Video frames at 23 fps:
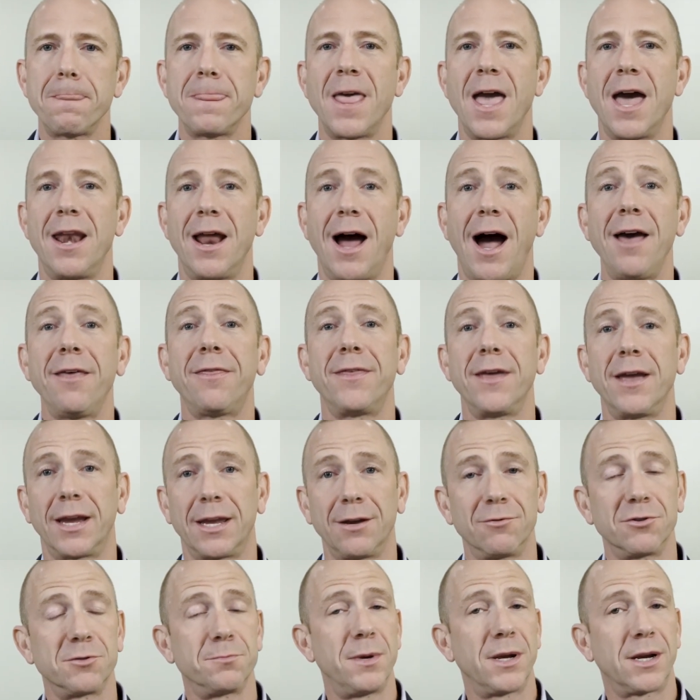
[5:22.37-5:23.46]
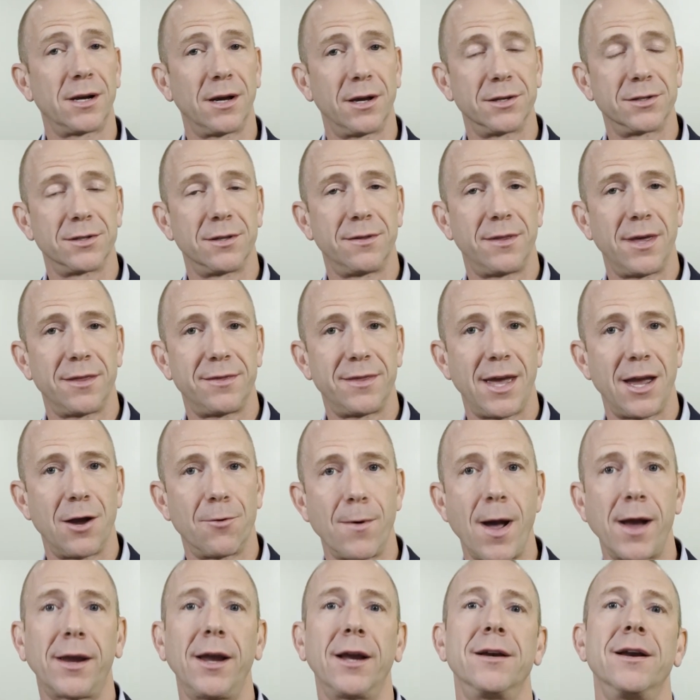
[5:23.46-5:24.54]
And I think it was because that they
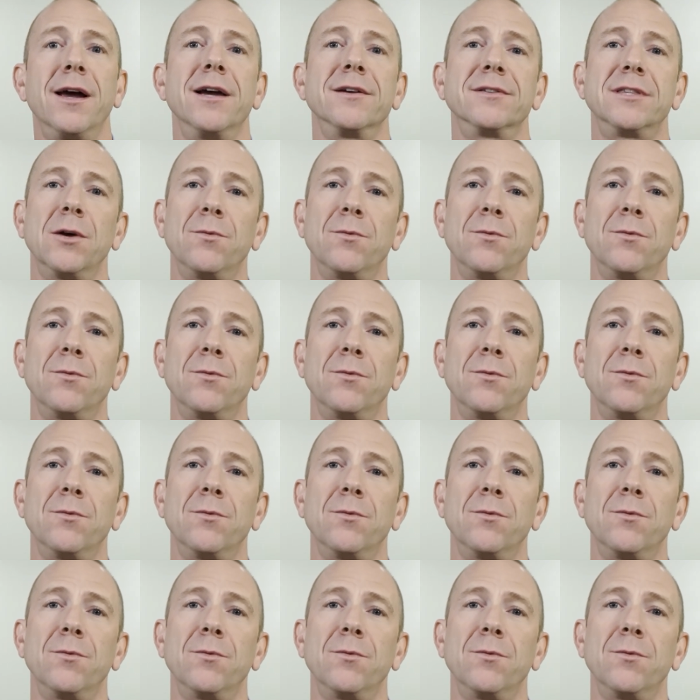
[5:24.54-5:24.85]
recognized